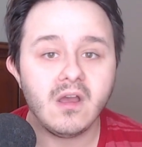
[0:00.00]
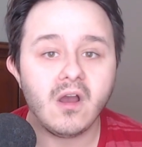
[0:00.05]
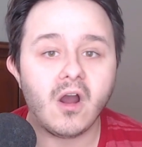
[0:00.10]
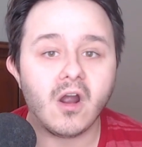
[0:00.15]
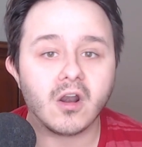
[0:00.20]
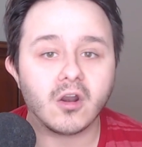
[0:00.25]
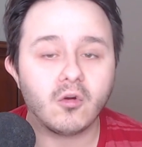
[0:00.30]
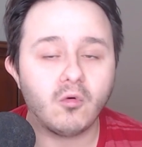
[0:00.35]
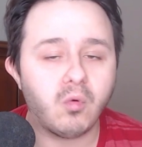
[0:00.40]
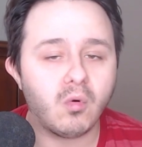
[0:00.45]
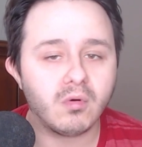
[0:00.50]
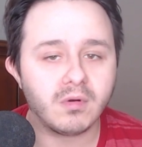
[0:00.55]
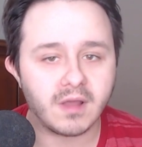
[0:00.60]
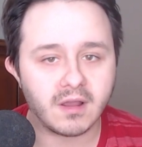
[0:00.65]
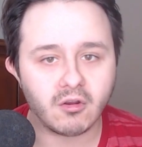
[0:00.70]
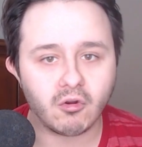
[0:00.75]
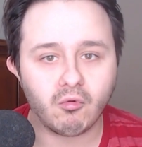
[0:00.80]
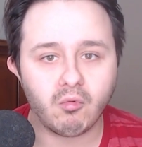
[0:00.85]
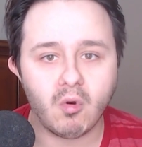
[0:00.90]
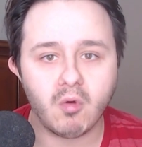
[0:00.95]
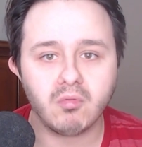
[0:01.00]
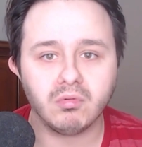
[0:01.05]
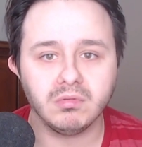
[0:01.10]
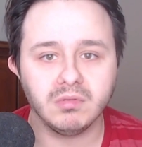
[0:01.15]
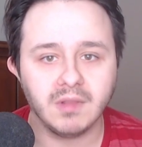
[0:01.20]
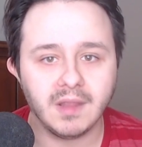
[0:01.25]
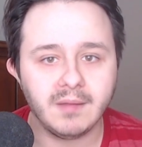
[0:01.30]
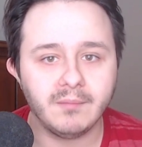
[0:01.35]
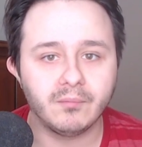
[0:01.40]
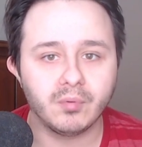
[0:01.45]
are quote unquote
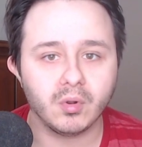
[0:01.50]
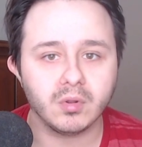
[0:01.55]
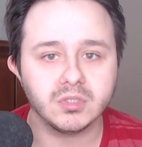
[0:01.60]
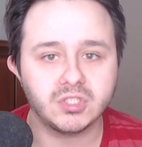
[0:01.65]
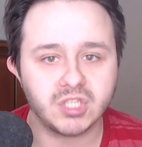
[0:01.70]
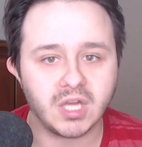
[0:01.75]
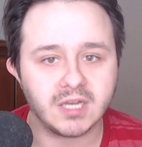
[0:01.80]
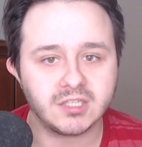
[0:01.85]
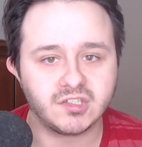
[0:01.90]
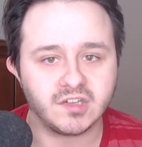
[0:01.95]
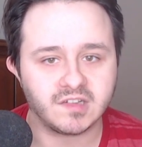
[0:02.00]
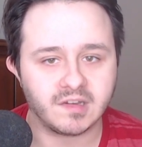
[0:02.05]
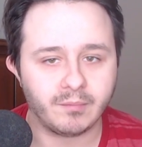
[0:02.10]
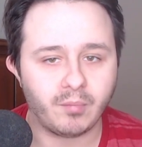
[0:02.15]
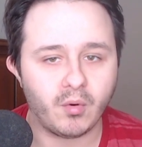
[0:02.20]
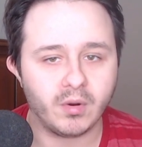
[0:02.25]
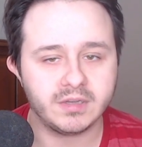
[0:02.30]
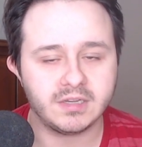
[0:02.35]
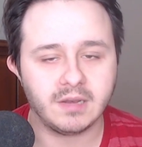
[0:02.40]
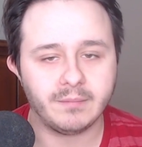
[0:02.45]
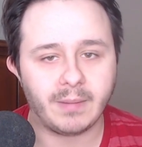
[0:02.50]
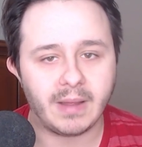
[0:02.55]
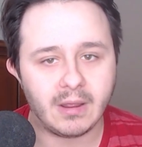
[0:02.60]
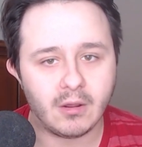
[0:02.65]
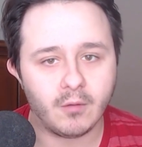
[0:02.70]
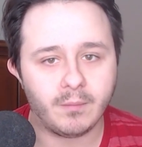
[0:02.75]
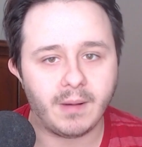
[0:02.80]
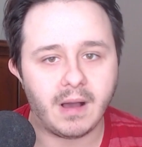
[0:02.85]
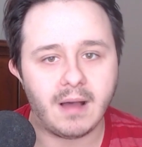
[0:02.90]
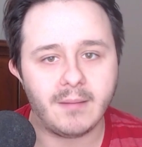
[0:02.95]
liberal judges appointed by
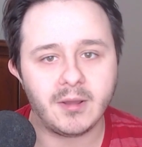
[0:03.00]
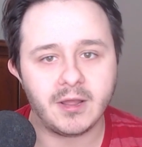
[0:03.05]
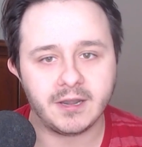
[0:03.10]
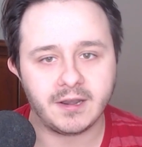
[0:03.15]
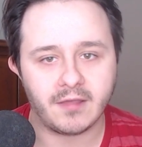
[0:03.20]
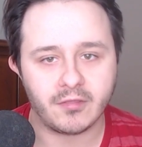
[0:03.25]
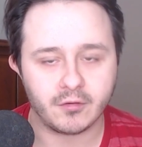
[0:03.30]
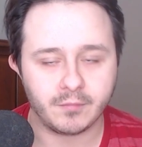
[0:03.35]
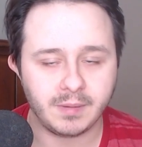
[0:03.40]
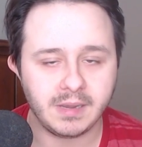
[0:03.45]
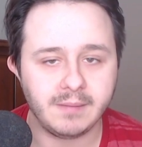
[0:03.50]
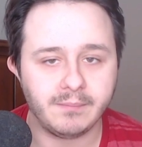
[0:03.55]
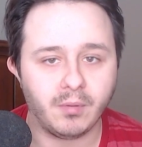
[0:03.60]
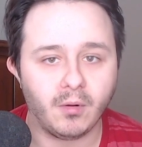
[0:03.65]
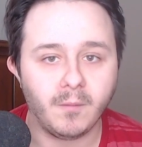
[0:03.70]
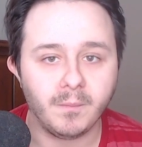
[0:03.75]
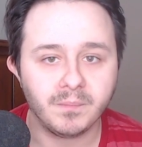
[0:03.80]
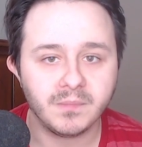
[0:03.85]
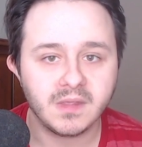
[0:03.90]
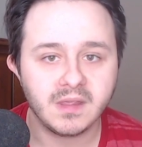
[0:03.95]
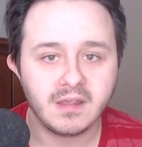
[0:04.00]
Obama and other people.